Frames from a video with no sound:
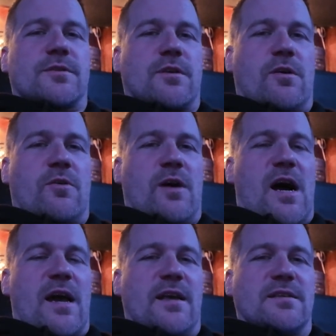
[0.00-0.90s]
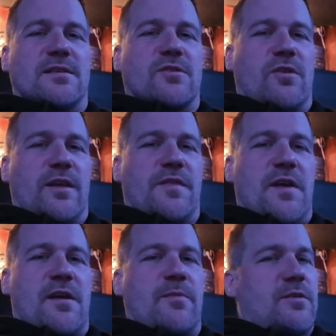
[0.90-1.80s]
So I installed it
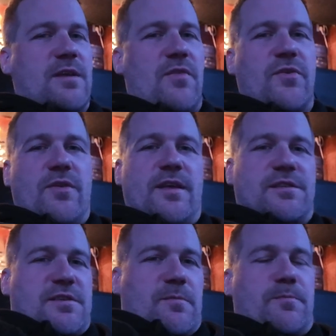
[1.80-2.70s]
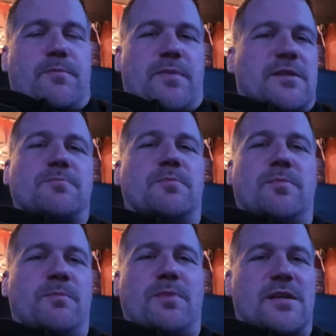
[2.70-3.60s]
there because I thought that's the best
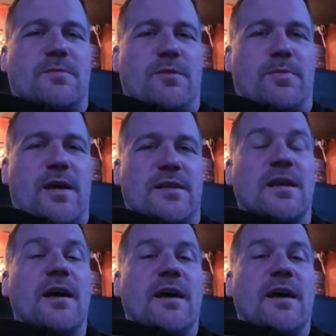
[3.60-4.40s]
possible place.